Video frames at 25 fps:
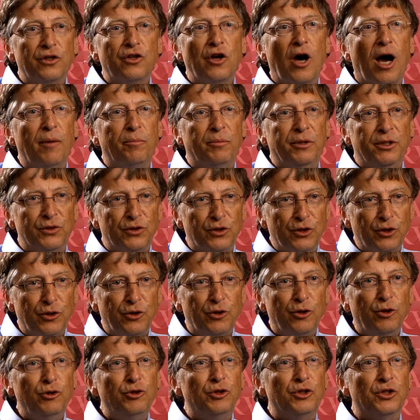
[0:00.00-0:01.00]
top
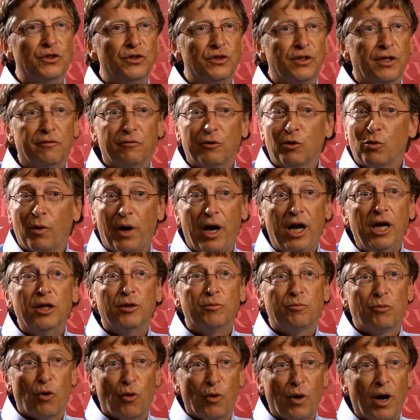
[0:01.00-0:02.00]
institutions have
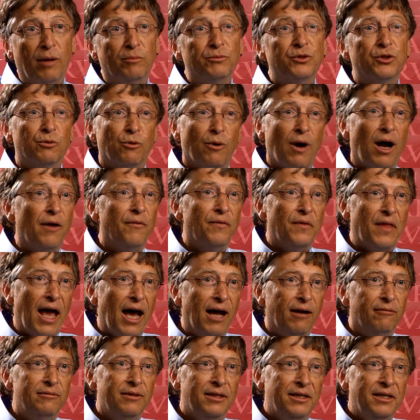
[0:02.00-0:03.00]
created programs around
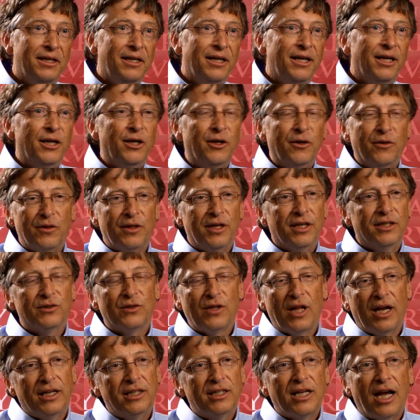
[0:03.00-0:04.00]
that. Things
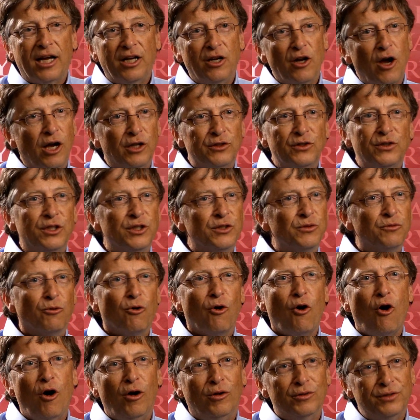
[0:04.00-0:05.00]
like Diagnostics for
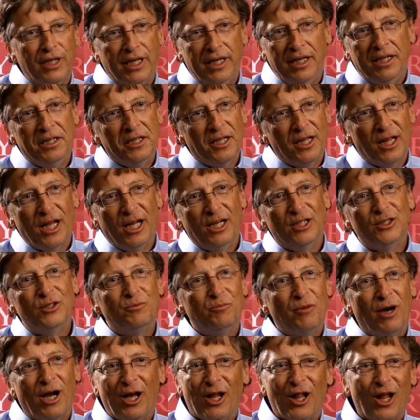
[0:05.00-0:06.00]
All, taking the latest
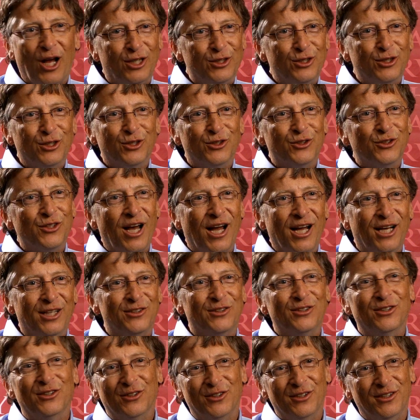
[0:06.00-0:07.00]
biological
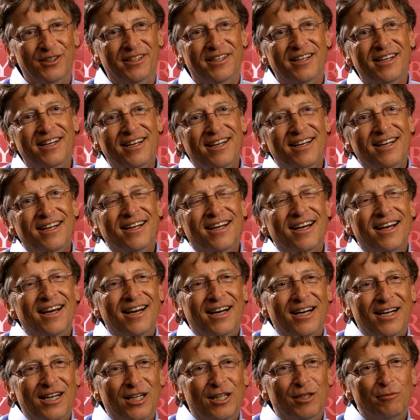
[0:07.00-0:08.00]
sciences and
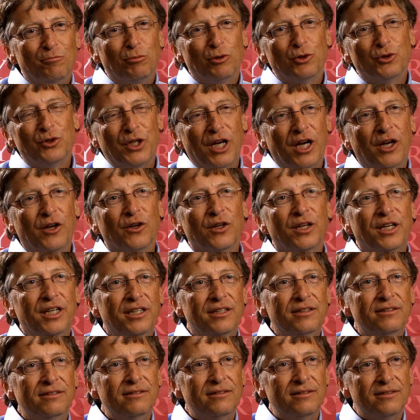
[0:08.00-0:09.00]

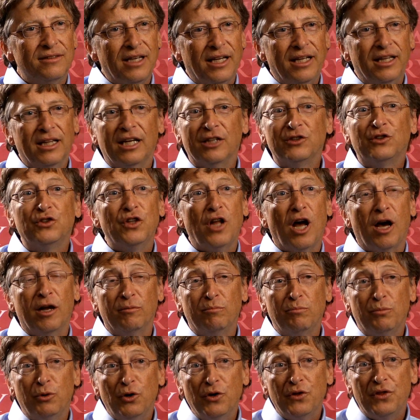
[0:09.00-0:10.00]
particularly saying, let's
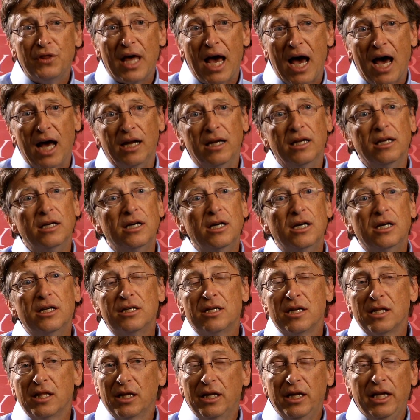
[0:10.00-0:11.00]
not put that
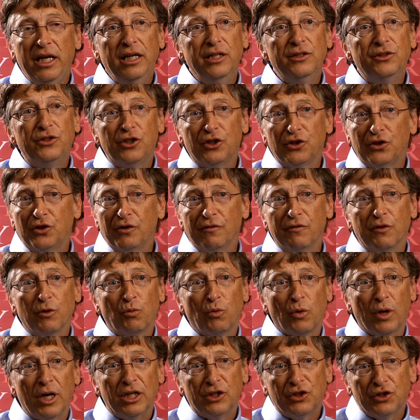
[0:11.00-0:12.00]
to the needs just of the
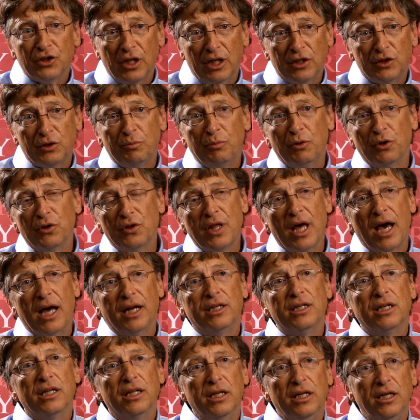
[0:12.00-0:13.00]
rich, let's put that
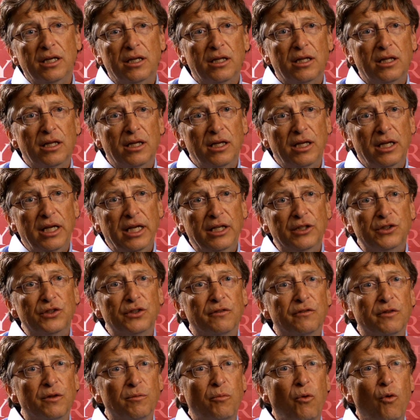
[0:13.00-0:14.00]
to the needs
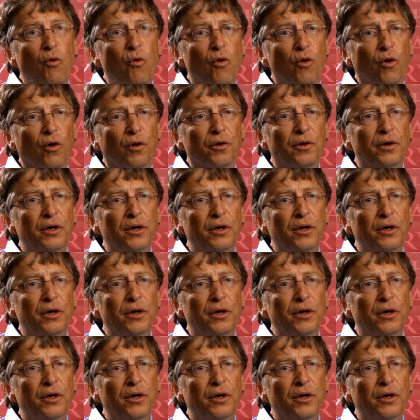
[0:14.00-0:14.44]
of the poor.